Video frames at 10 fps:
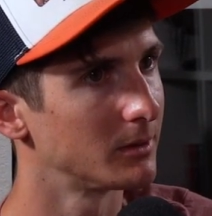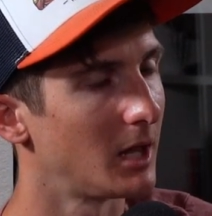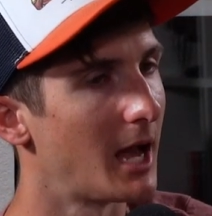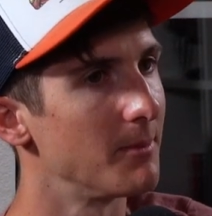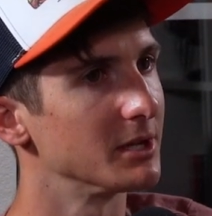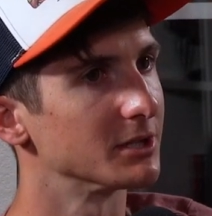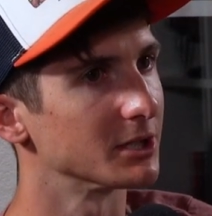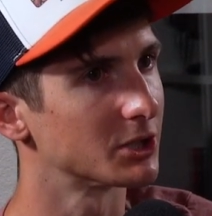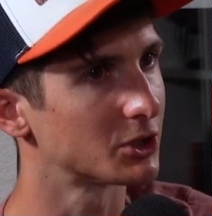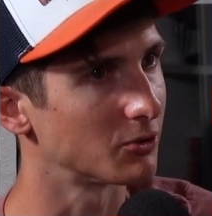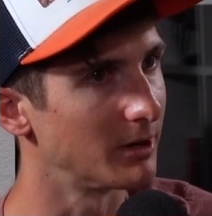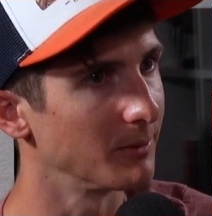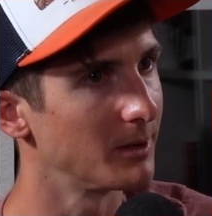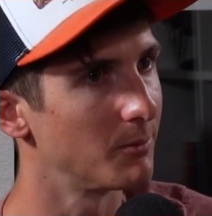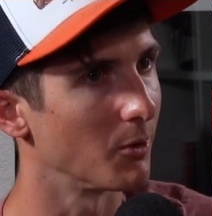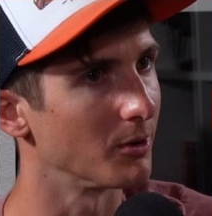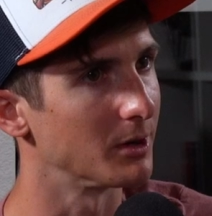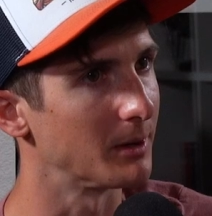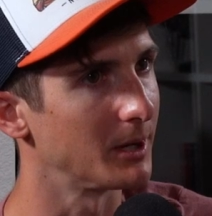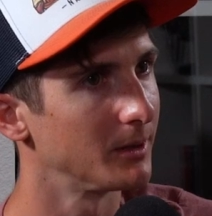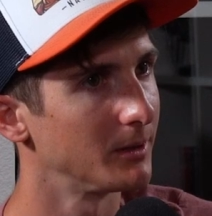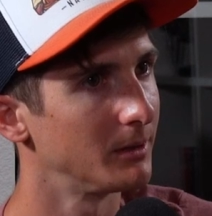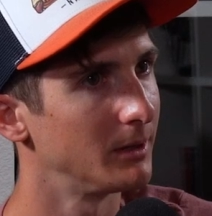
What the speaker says: Climbing is extremely important to me.